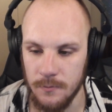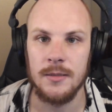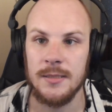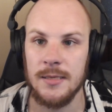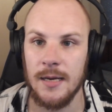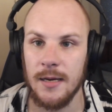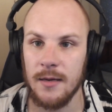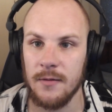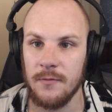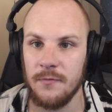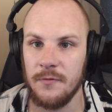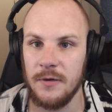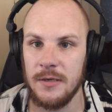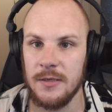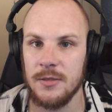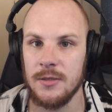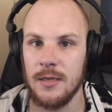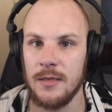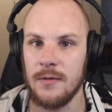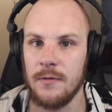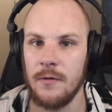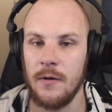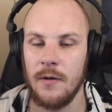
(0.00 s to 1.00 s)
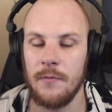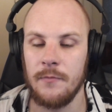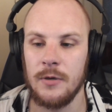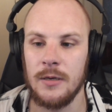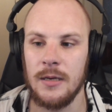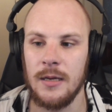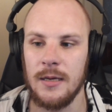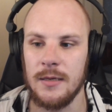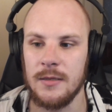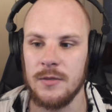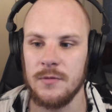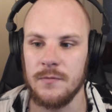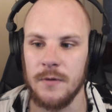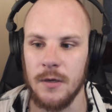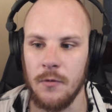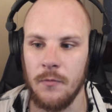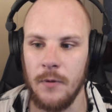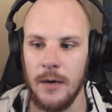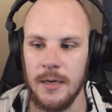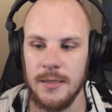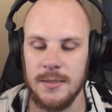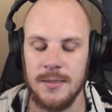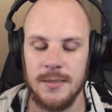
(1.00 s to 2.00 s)
The second feature that I would like to
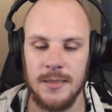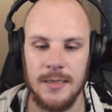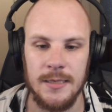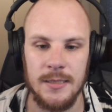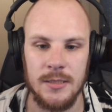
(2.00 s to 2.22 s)
request